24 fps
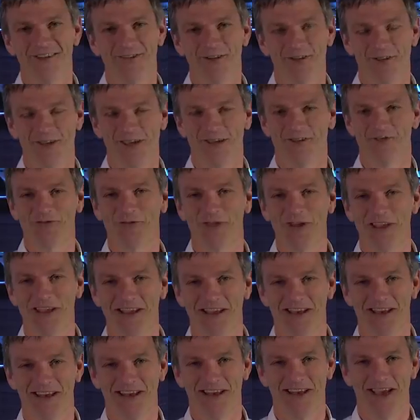To the
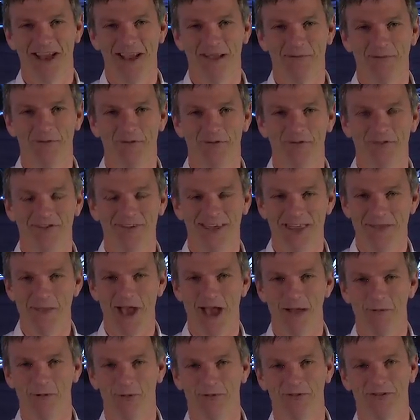intriguingly named Team
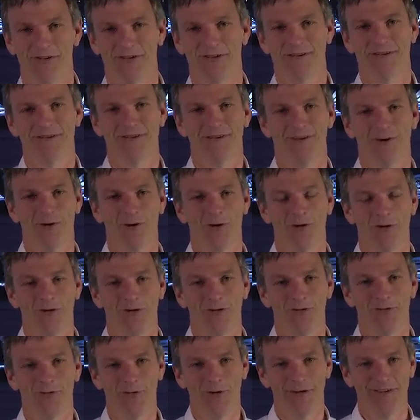Hamilton on
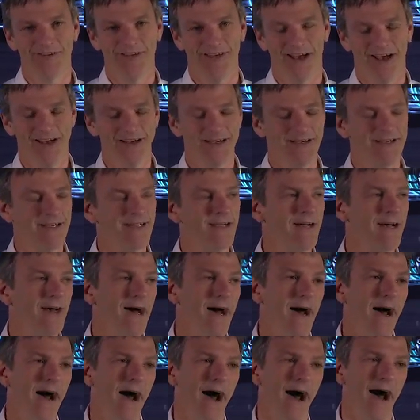Twitter,
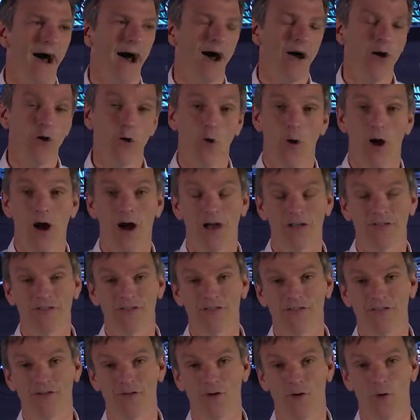who
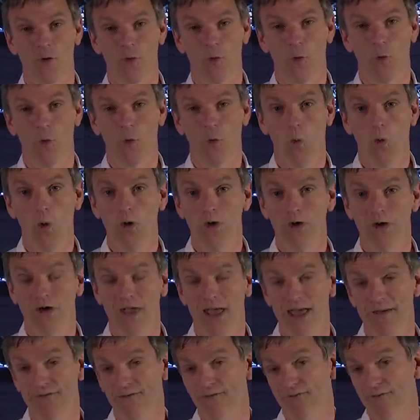asks,
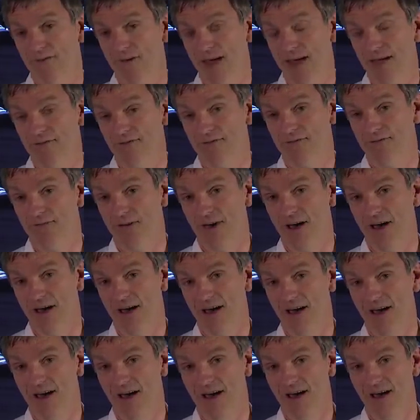if
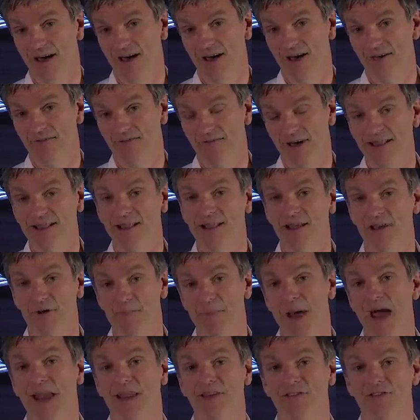Vettel had
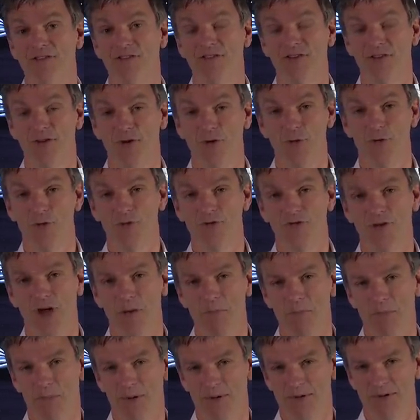managed to
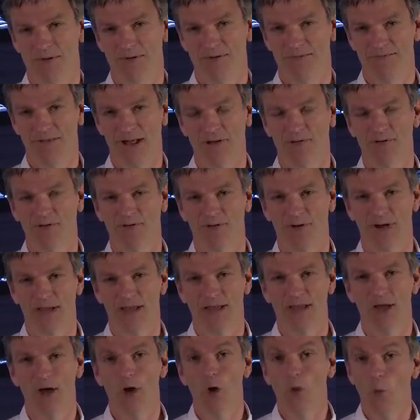jump
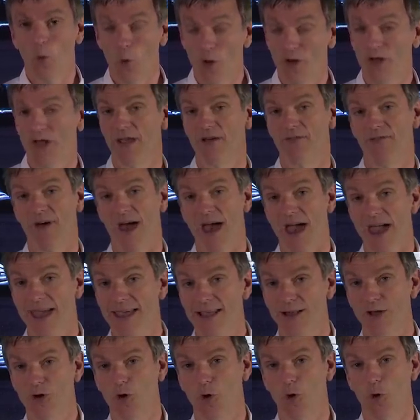Valtteri, would he have
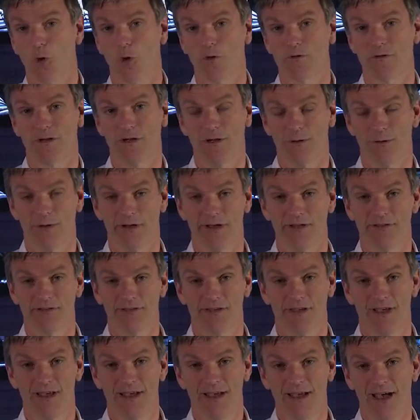A, caught
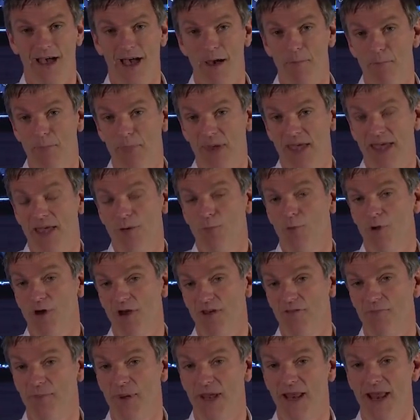Lewis, and B, would
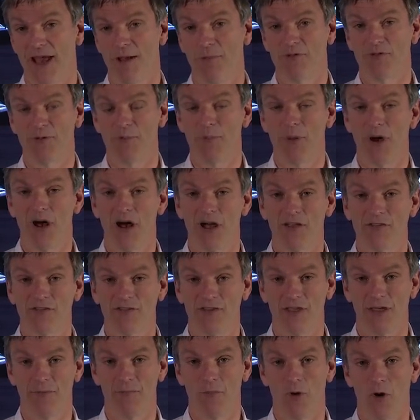he have been able to pass
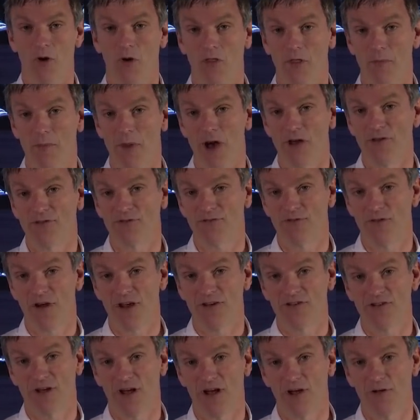him on the much
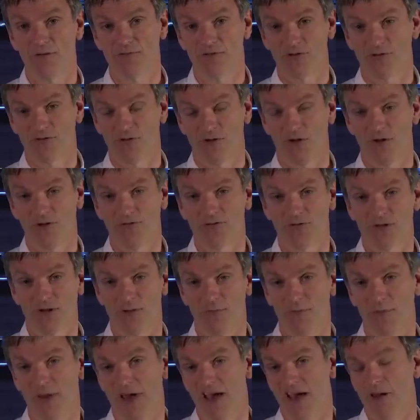fresher UltraSoft
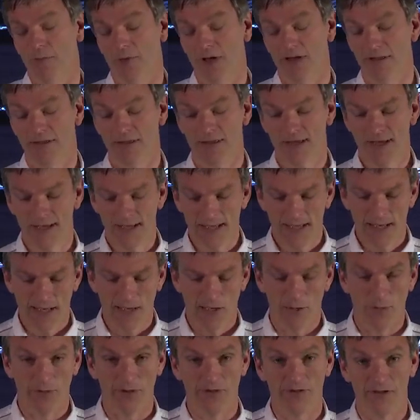compared with
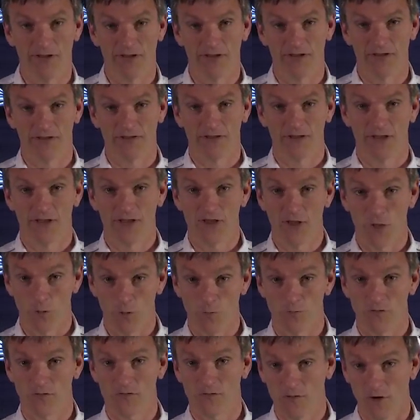Lewis's
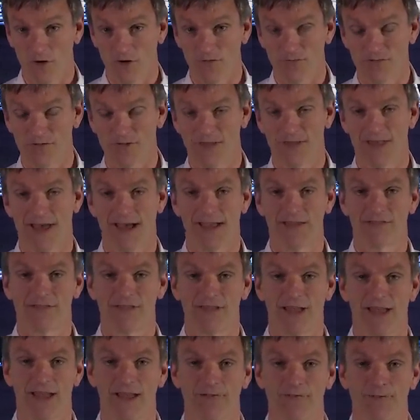used soft at that
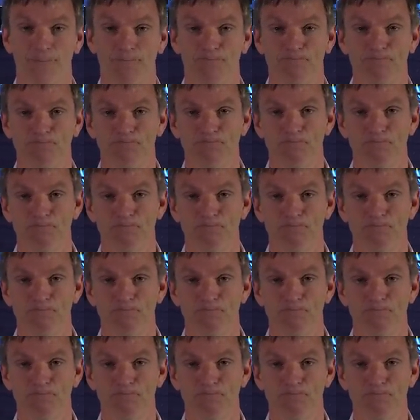stage?